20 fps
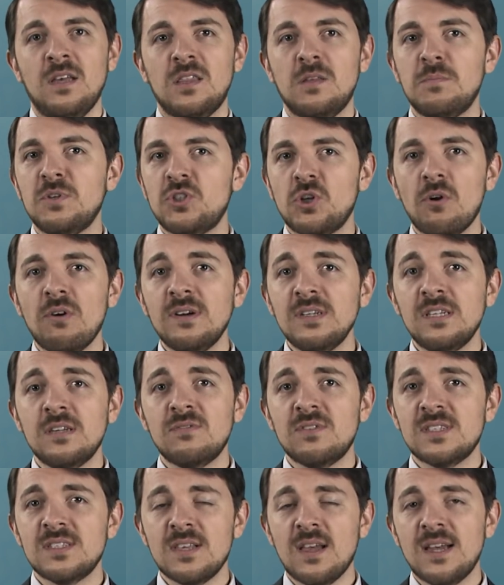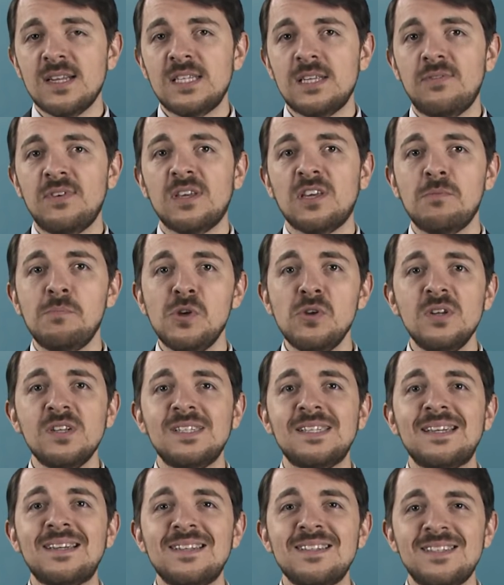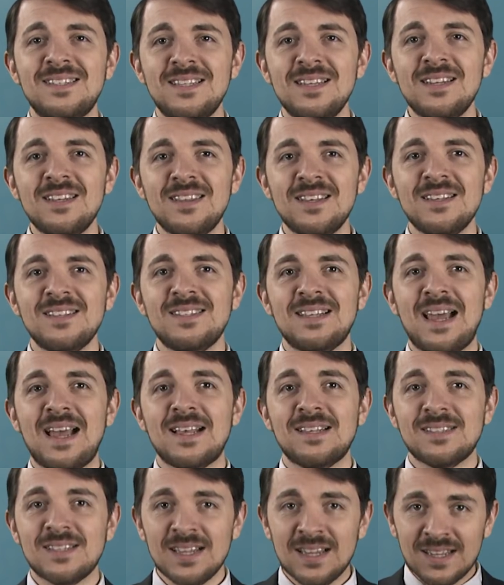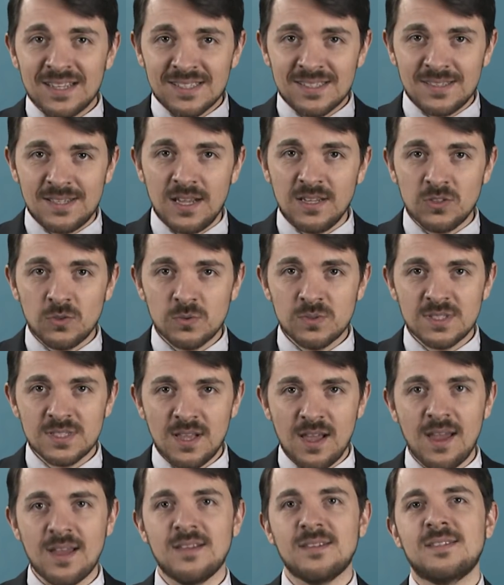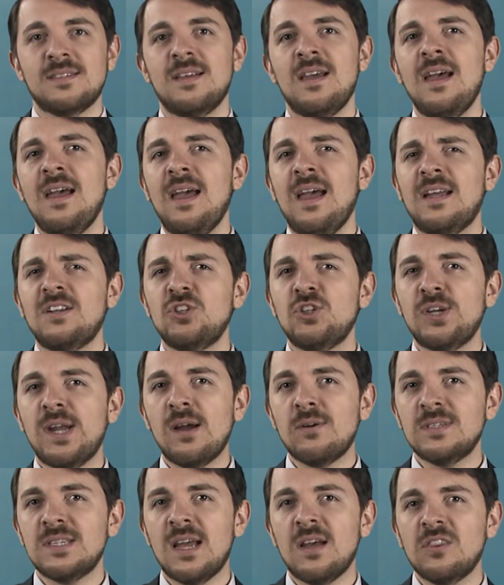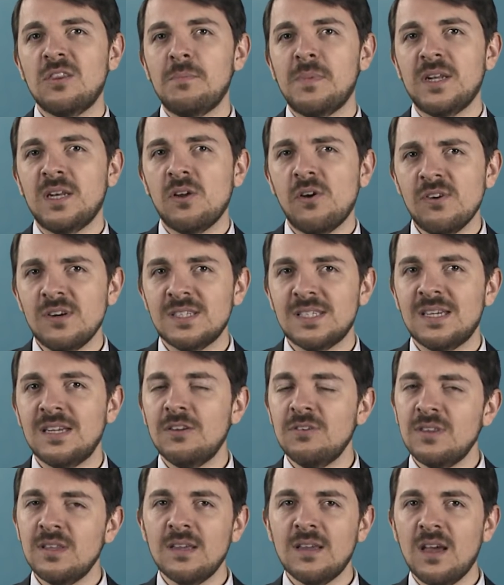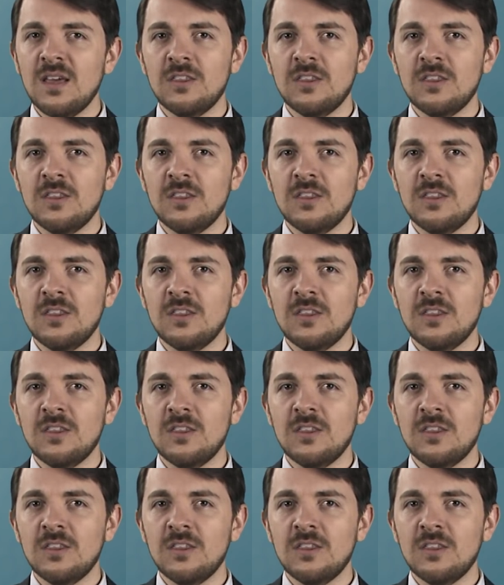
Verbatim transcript: The majority of the scientific community consider this as settled science and shout down the minority who think